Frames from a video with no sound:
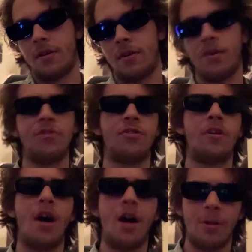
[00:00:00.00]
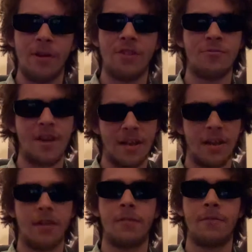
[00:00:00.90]
Girls are always
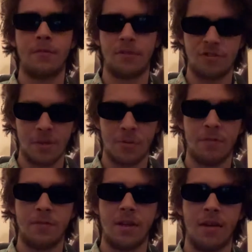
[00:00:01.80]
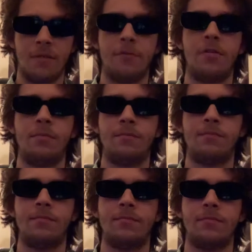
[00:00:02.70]
ready for a summer of love,
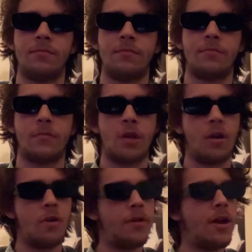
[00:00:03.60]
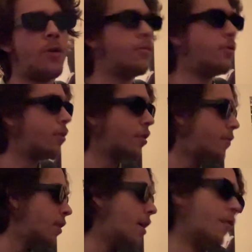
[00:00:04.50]
going out and looking
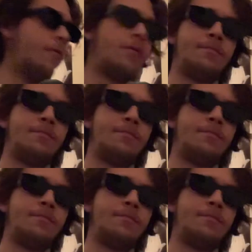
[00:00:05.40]
for love.